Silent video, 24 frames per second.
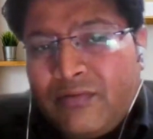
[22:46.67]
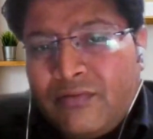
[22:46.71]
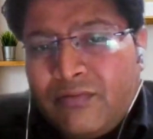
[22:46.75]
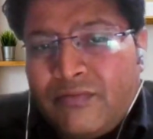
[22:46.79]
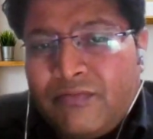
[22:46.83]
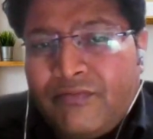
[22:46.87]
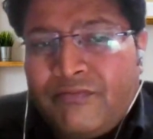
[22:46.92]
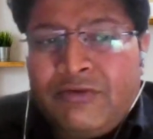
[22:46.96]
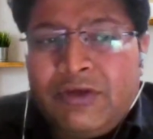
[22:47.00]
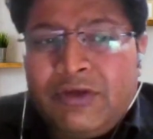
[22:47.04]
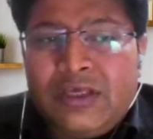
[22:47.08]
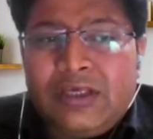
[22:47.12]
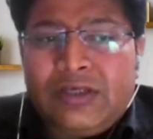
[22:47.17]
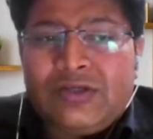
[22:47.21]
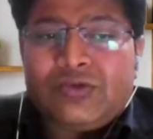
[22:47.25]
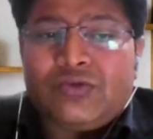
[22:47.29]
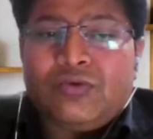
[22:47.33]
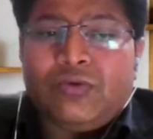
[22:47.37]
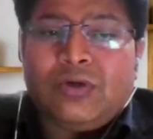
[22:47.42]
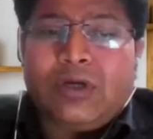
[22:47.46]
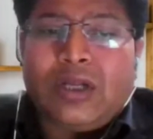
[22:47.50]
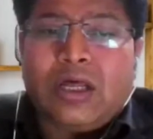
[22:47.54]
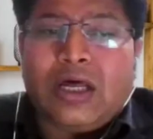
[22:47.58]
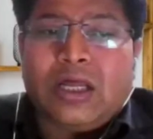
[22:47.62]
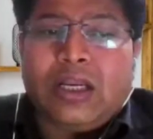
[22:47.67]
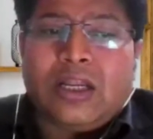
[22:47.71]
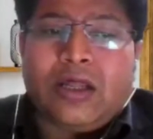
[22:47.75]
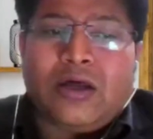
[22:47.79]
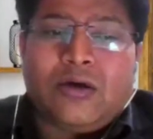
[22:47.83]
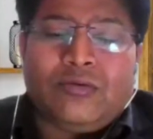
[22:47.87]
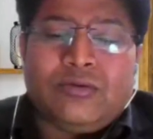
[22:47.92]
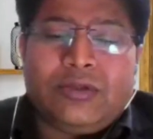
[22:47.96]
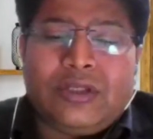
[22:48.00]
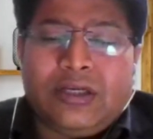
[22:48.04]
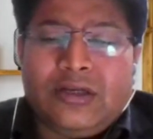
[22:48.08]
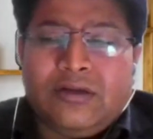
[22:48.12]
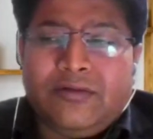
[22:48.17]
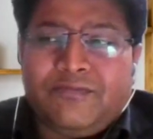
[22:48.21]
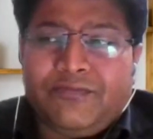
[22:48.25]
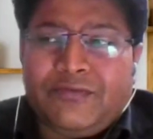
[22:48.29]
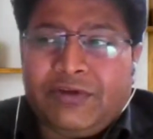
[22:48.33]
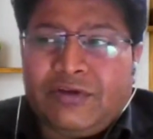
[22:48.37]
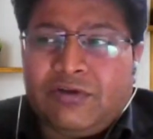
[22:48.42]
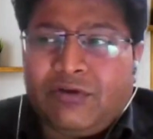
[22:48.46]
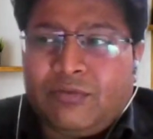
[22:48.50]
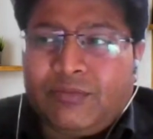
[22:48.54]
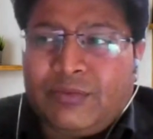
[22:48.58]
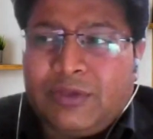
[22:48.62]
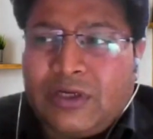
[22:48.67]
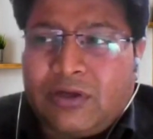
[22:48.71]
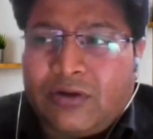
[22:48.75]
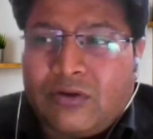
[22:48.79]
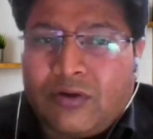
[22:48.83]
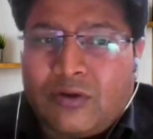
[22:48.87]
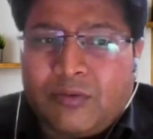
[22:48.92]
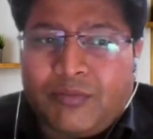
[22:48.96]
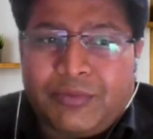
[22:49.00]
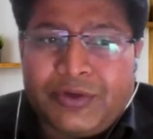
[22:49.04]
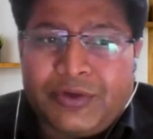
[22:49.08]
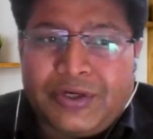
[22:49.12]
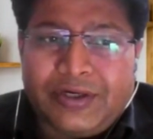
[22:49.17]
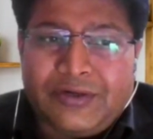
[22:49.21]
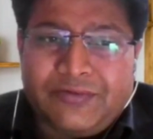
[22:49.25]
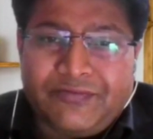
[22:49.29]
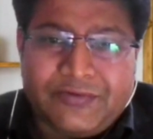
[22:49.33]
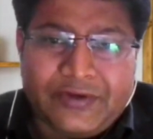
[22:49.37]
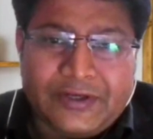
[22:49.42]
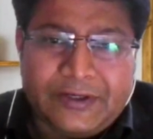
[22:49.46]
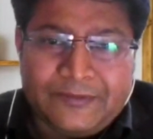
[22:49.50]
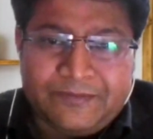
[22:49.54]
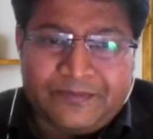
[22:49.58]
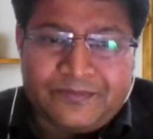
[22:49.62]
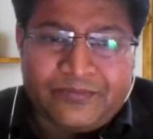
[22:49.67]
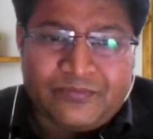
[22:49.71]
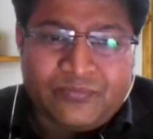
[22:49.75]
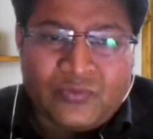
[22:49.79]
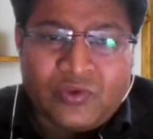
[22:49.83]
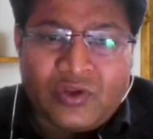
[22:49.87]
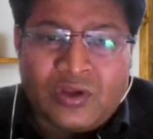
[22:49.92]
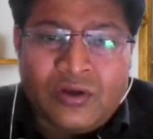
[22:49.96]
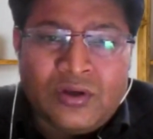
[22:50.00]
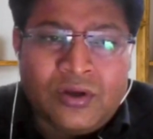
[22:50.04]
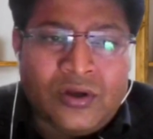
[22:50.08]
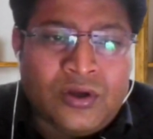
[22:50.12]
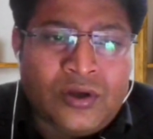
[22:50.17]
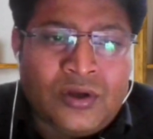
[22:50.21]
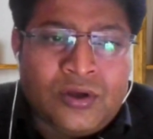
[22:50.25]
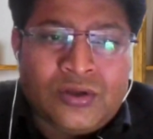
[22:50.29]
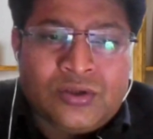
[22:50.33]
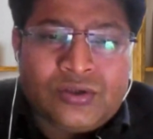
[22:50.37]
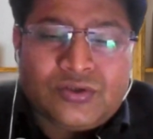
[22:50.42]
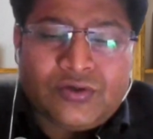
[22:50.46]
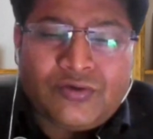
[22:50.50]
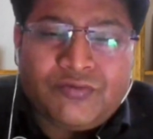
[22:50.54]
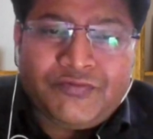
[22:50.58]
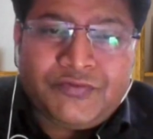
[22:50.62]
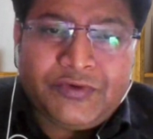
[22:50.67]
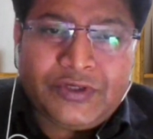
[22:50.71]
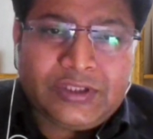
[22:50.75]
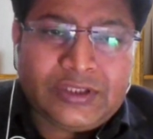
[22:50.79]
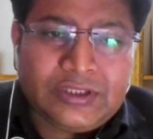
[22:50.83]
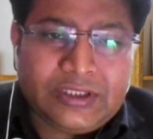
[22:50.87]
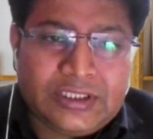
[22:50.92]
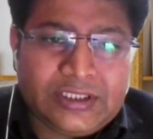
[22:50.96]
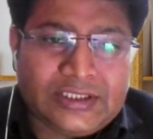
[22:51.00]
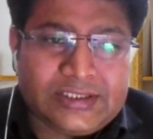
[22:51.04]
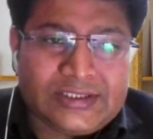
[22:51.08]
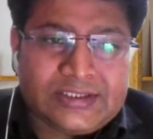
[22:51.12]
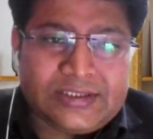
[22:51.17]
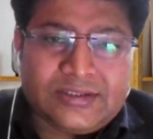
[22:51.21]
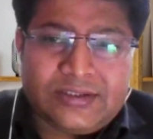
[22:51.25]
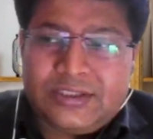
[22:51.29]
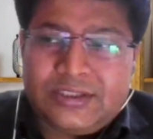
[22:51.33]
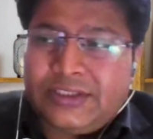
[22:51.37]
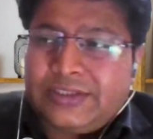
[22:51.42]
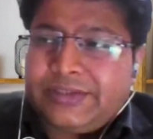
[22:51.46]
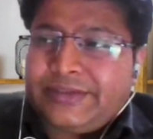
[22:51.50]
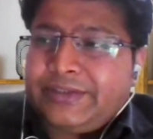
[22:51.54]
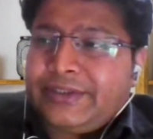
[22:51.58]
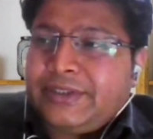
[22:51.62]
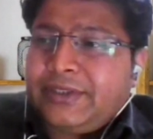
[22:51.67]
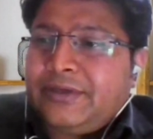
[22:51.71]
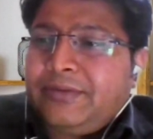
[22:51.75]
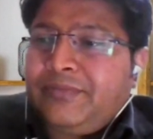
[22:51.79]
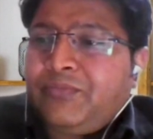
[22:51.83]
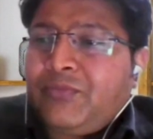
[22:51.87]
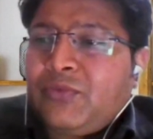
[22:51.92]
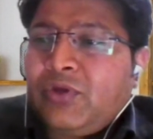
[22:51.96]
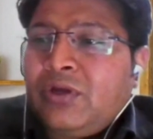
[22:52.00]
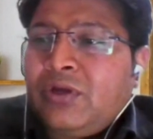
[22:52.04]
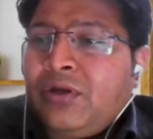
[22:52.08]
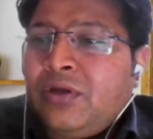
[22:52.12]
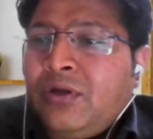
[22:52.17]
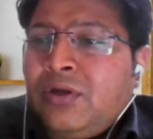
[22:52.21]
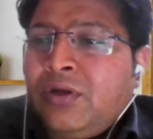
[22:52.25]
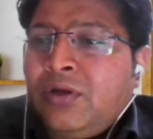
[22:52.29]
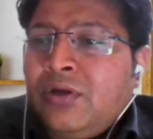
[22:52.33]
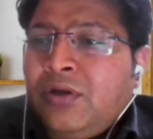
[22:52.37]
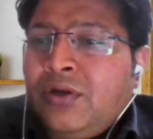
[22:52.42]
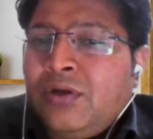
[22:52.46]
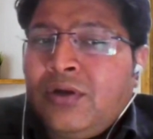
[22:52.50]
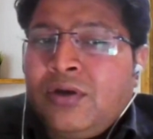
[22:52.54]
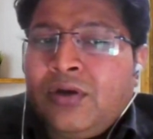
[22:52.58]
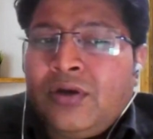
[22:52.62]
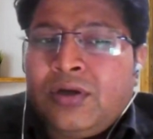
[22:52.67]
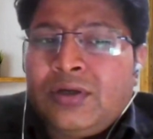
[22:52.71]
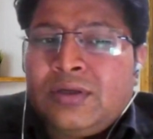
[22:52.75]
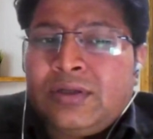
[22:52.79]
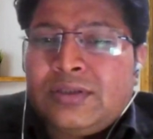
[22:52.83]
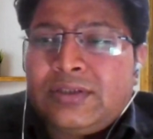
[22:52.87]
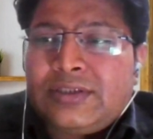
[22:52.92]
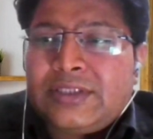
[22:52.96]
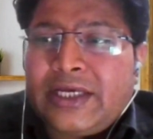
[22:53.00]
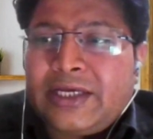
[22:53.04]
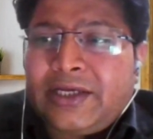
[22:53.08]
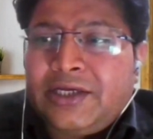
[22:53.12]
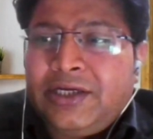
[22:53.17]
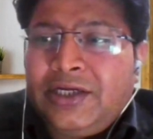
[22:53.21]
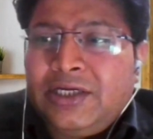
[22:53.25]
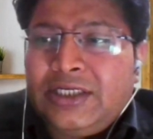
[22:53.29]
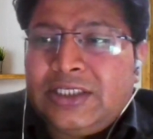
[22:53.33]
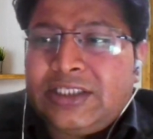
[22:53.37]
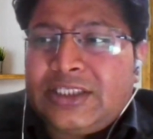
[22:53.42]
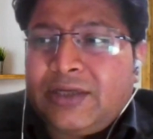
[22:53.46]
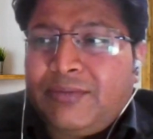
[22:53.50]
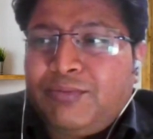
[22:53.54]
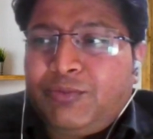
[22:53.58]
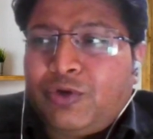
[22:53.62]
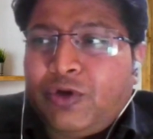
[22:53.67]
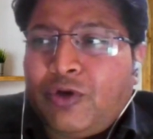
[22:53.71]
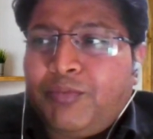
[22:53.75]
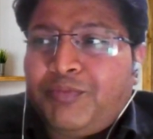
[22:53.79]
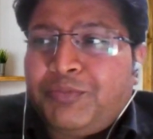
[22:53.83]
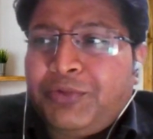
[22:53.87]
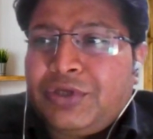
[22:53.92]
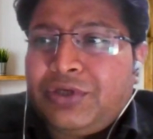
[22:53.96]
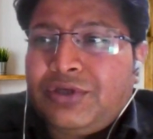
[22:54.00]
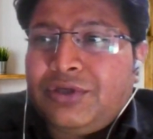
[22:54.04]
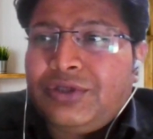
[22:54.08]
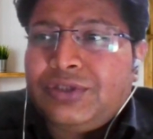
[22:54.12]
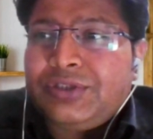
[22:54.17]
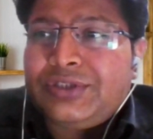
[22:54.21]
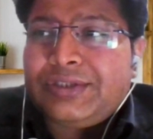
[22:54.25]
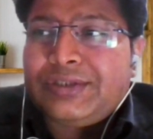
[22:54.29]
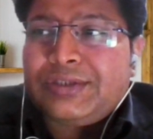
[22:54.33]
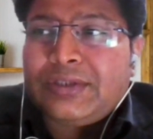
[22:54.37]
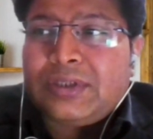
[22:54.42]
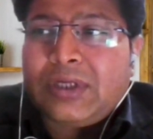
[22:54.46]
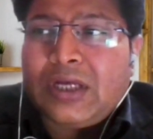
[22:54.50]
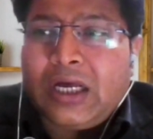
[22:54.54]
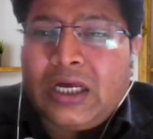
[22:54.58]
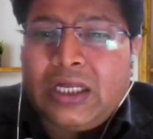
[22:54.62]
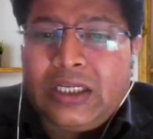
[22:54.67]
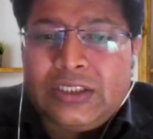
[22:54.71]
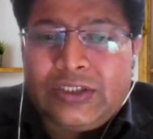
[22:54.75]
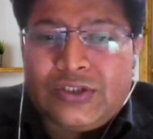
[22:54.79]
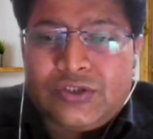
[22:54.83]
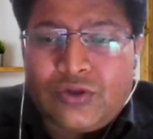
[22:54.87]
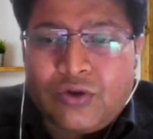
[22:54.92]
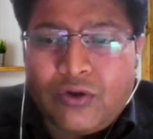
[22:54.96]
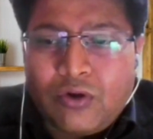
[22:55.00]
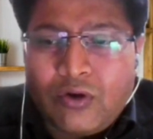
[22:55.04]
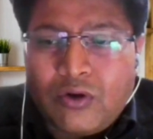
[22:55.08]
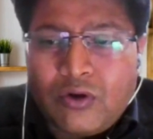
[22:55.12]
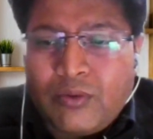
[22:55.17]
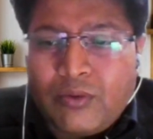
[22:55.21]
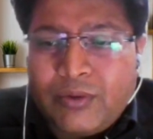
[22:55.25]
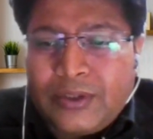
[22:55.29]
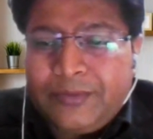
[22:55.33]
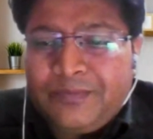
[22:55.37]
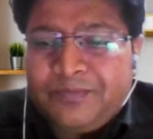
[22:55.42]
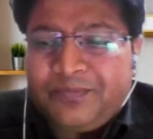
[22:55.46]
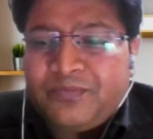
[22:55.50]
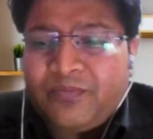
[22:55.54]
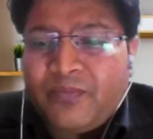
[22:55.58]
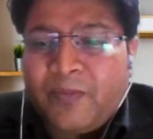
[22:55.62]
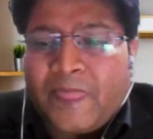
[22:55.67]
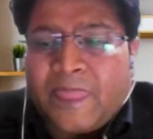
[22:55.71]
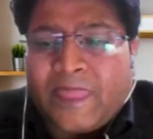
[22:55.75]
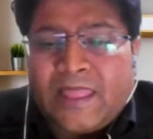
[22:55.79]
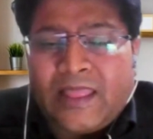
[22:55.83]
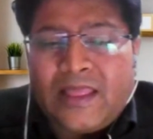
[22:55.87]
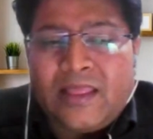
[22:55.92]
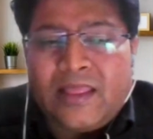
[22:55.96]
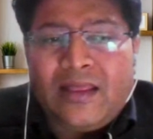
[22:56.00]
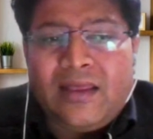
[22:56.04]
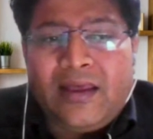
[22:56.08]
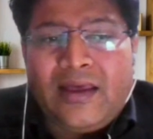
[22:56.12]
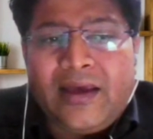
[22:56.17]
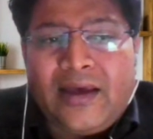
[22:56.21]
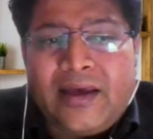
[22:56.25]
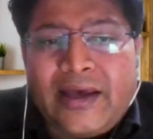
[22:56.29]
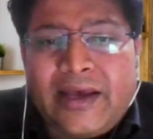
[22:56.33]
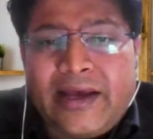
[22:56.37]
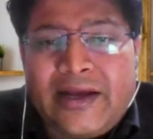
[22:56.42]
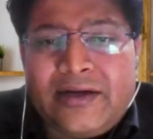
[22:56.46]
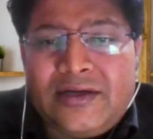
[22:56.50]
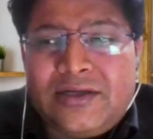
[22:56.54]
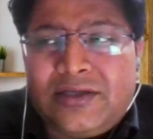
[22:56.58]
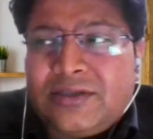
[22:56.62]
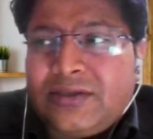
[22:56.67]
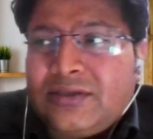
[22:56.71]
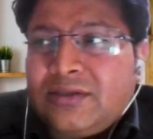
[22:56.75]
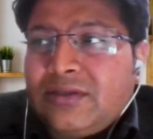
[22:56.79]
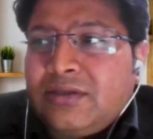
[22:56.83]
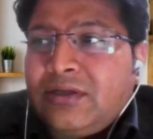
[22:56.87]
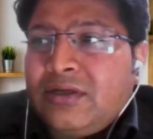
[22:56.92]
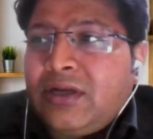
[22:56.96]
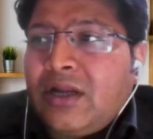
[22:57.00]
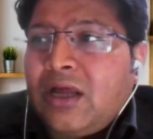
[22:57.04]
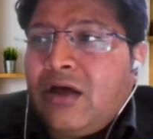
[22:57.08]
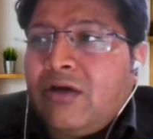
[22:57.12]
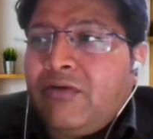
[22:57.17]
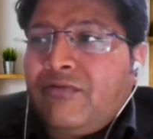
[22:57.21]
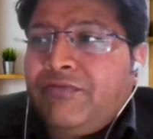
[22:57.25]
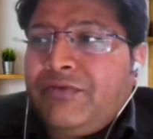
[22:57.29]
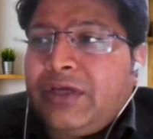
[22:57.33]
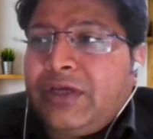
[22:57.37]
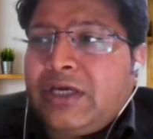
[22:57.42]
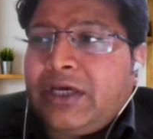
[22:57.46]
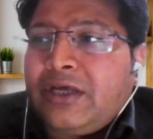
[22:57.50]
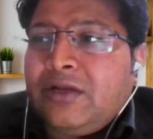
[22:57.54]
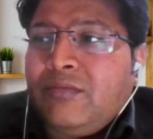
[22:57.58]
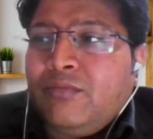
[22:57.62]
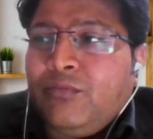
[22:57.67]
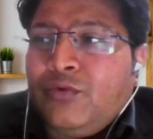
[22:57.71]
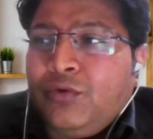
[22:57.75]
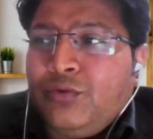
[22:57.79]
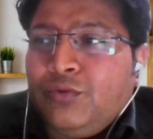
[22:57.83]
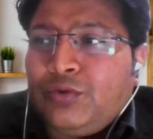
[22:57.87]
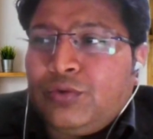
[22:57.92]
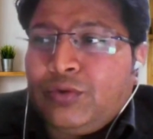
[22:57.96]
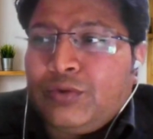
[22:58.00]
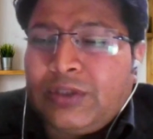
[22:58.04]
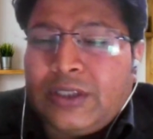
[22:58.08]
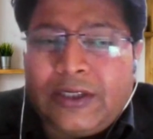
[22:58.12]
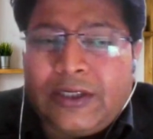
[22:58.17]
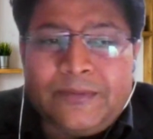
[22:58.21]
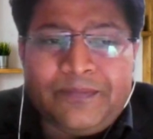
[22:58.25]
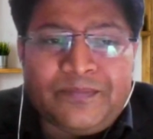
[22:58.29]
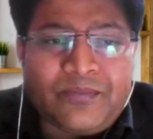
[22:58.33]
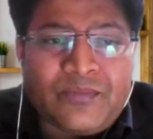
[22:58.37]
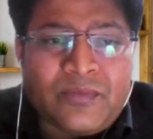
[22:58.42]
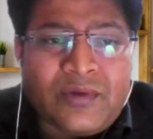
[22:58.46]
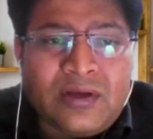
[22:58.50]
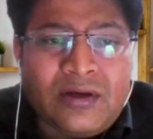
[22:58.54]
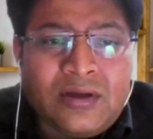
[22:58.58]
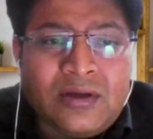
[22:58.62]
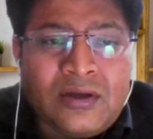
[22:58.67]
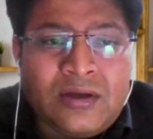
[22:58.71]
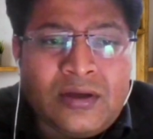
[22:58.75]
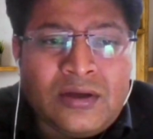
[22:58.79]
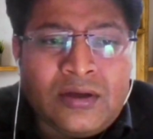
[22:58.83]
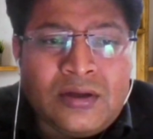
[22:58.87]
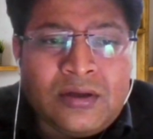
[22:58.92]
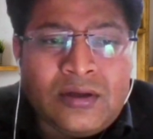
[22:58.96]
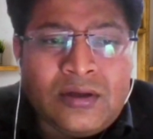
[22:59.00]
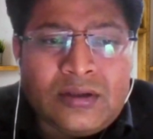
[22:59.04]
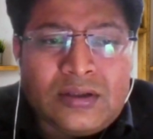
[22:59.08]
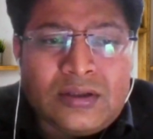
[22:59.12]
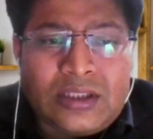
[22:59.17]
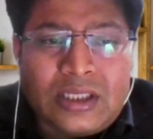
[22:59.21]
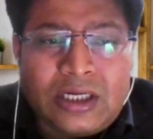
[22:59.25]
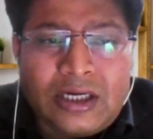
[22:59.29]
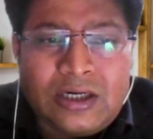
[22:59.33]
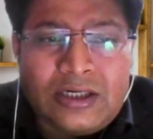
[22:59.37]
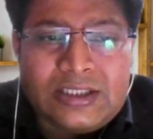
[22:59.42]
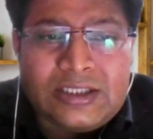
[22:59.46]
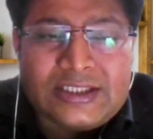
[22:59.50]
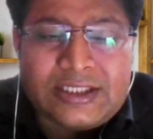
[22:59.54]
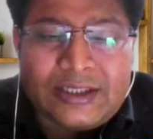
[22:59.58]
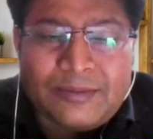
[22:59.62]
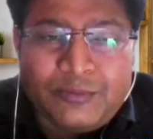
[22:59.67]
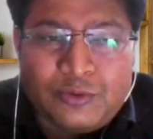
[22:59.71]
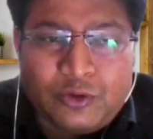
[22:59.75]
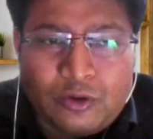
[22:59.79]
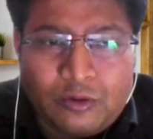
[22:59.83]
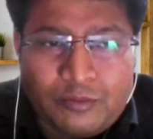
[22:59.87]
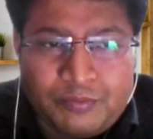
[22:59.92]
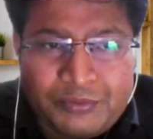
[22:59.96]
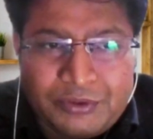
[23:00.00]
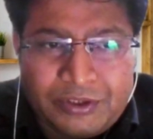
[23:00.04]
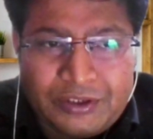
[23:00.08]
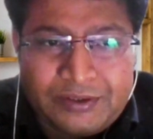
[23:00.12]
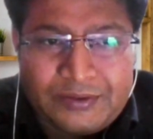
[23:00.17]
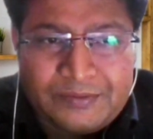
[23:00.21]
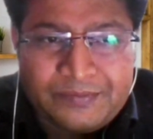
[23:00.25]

we should allow the lifting of the corporate veil. So with this, this uh, second subtopic is also over and now we can move to the third subtopic.